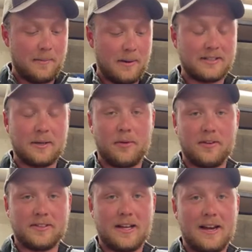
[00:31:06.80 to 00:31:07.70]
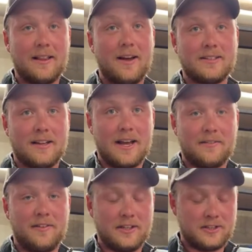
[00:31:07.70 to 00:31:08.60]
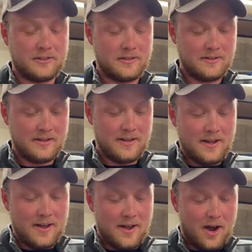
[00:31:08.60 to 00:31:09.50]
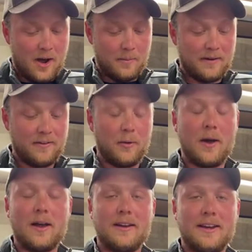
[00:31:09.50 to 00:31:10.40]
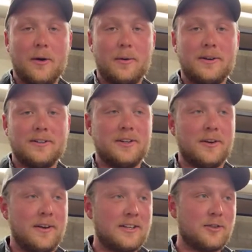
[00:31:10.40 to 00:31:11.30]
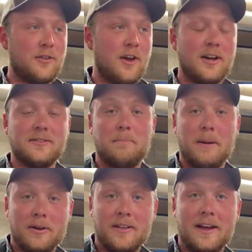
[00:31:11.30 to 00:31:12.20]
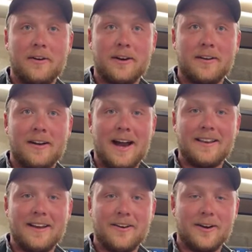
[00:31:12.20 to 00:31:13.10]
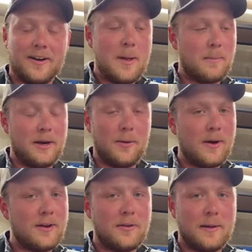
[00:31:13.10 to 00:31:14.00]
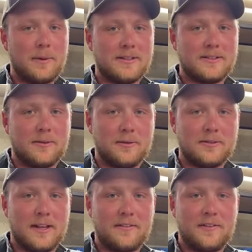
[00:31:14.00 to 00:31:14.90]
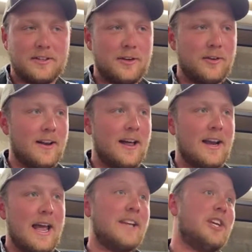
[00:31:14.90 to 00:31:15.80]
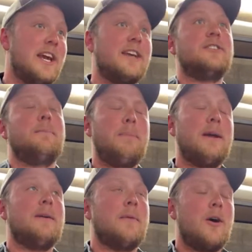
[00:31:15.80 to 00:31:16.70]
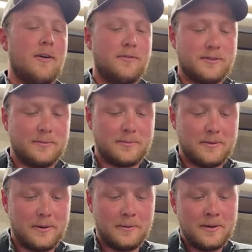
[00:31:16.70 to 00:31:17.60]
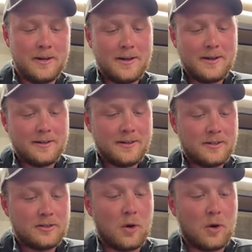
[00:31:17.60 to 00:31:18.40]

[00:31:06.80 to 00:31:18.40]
I messed up with this line. oh yeah, I did too. Um, if you you know because your initial thought is bury that hook in there, hide mm -hmm. that mm-hmm. hook, but you don't want to do that because you'll lose a lot of fish. You'll get a lot of head shake, head shake, bam off or something. You know. Absolutely.